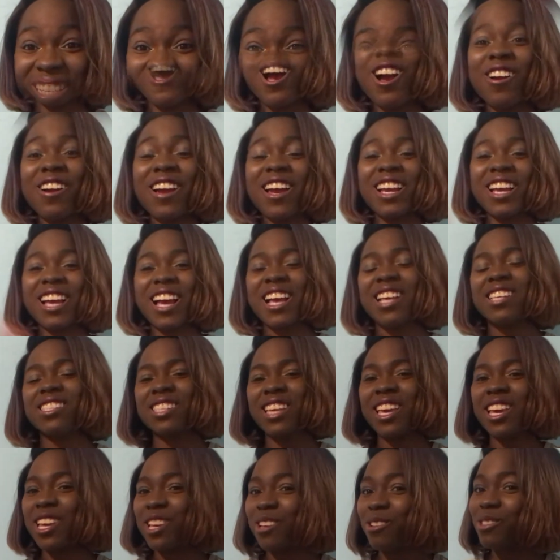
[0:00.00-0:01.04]
Alright guys,
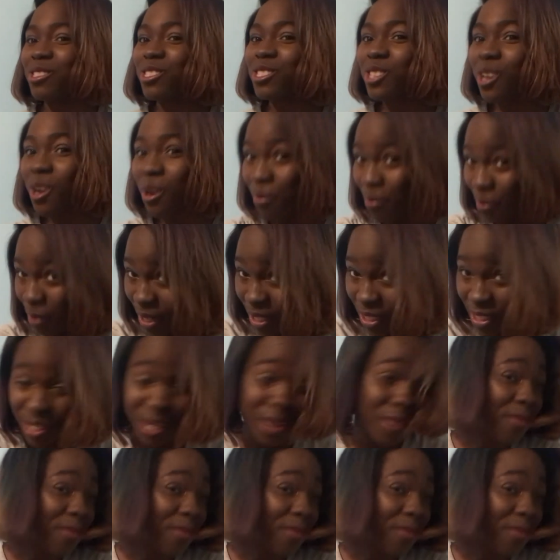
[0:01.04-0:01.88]
thank you so much